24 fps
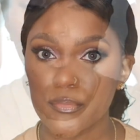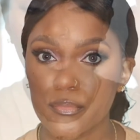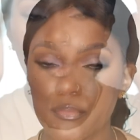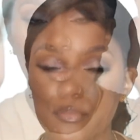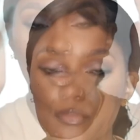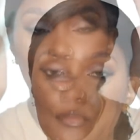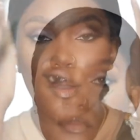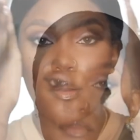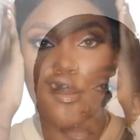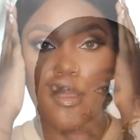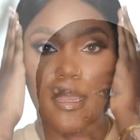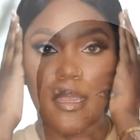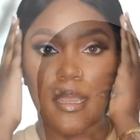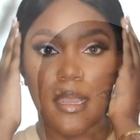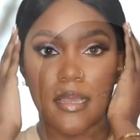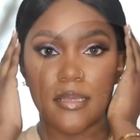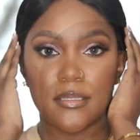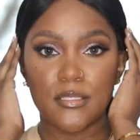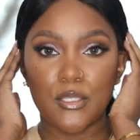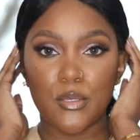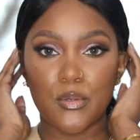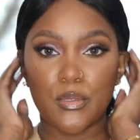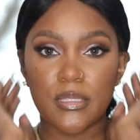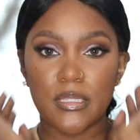Okay guys,
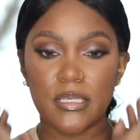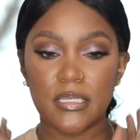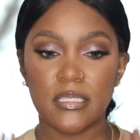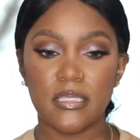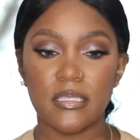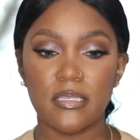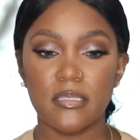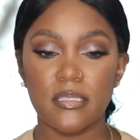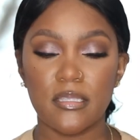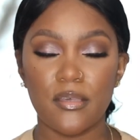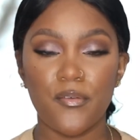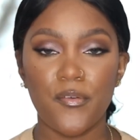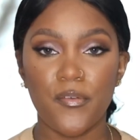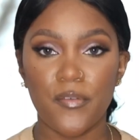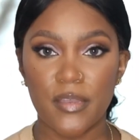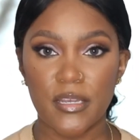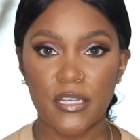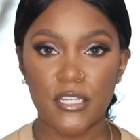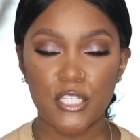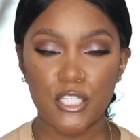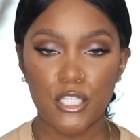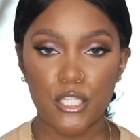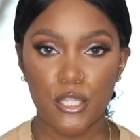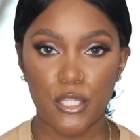so this is the
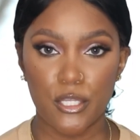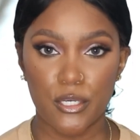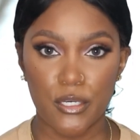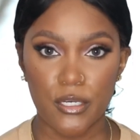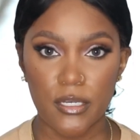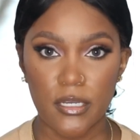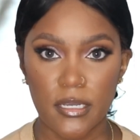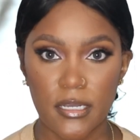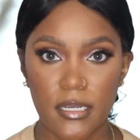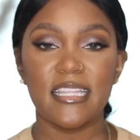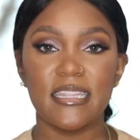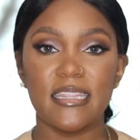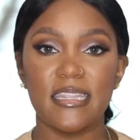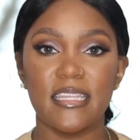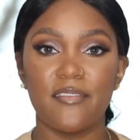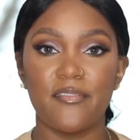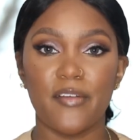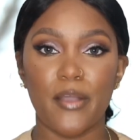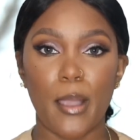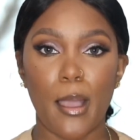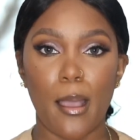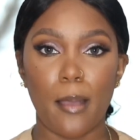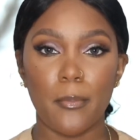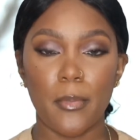finished look. Leave a
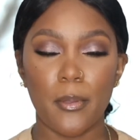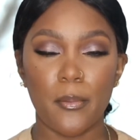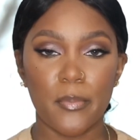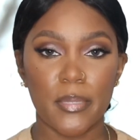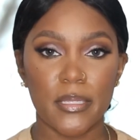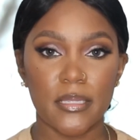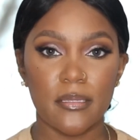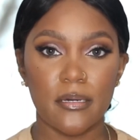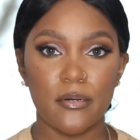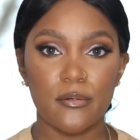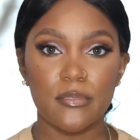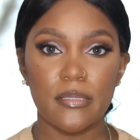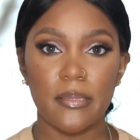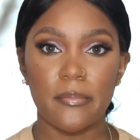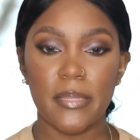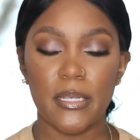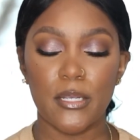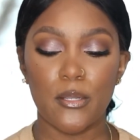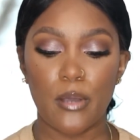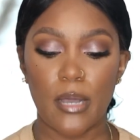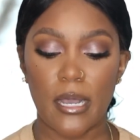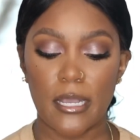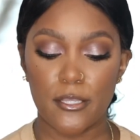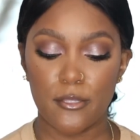comment below, let me know
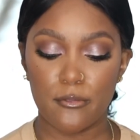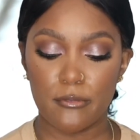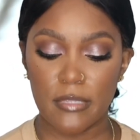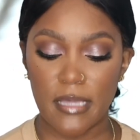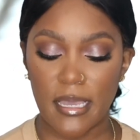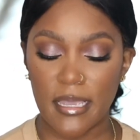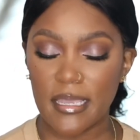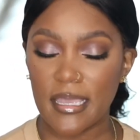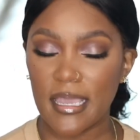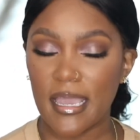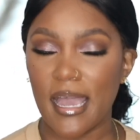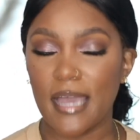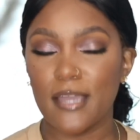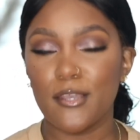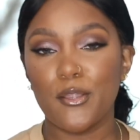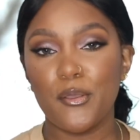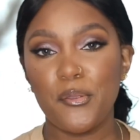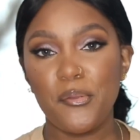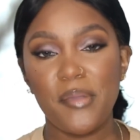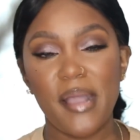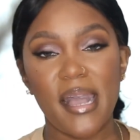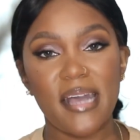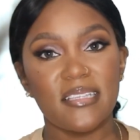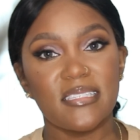how you like it. I know you
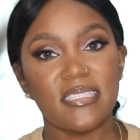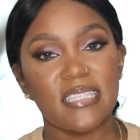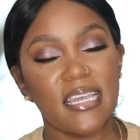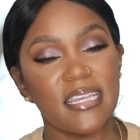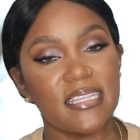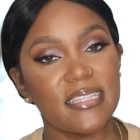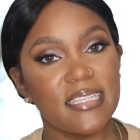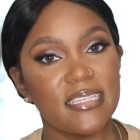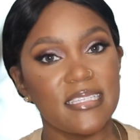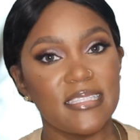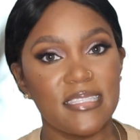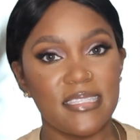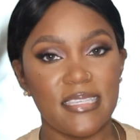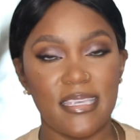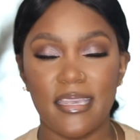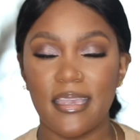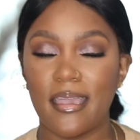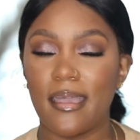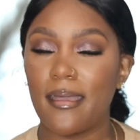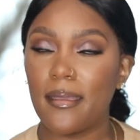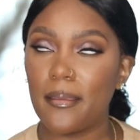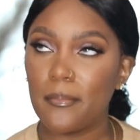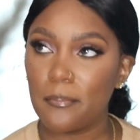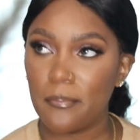guys like to
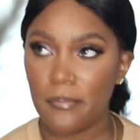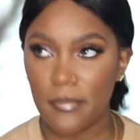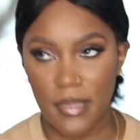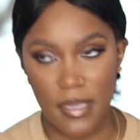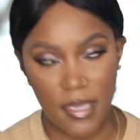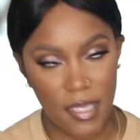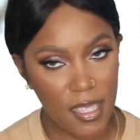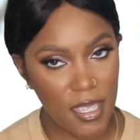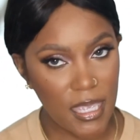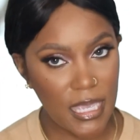DM me